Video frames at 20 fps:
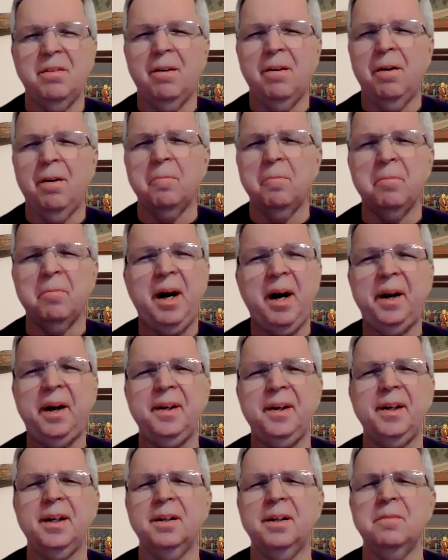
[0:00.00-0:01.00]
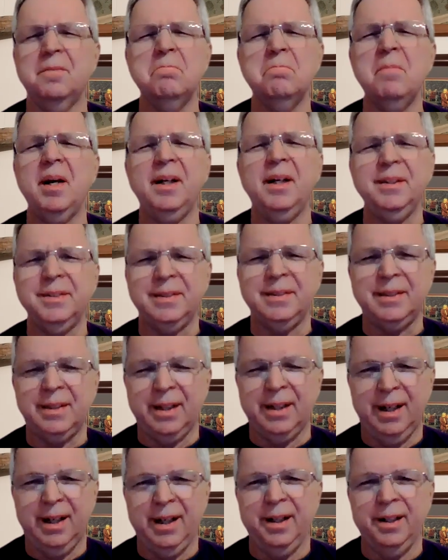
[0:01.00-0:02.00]
almighty, and amazing
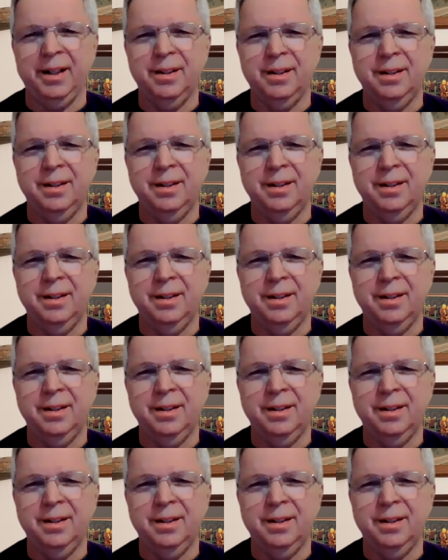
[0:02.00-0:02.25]
God.